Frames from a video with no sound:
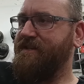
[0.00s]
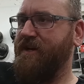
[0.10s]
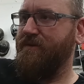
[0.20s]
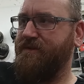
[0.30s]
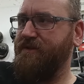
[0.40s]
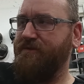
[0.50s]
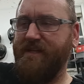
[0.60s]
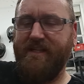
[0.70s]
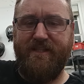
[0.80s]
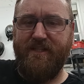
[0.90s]
don't do
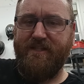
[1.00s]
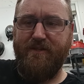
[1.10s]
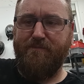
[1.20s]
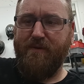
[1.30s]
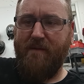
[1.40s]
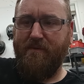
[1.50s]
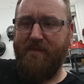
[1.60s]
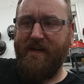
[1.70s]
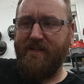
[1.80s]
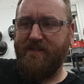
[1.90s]
this, just do proper
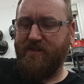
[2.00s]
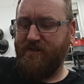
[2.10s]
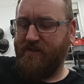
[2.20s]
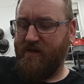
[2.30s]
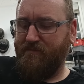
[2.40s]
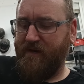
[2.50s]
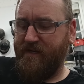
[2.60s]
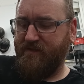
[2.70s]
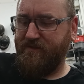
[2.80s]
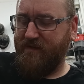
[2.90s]
maintenance on your
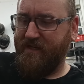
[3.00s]
carburetors.